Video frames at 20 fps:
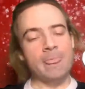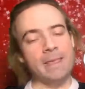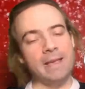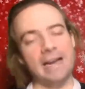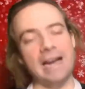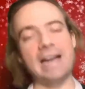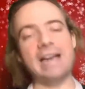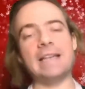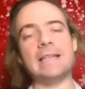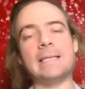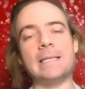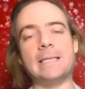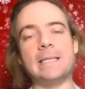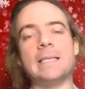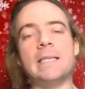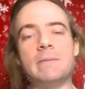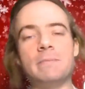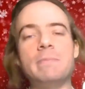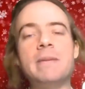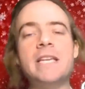Guys,
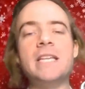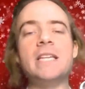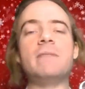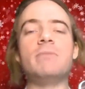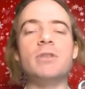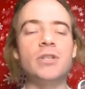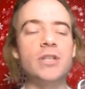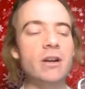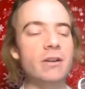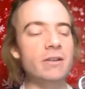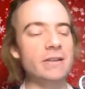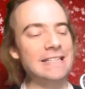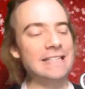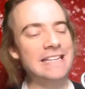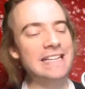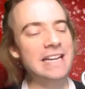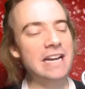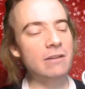it's me, Majora T.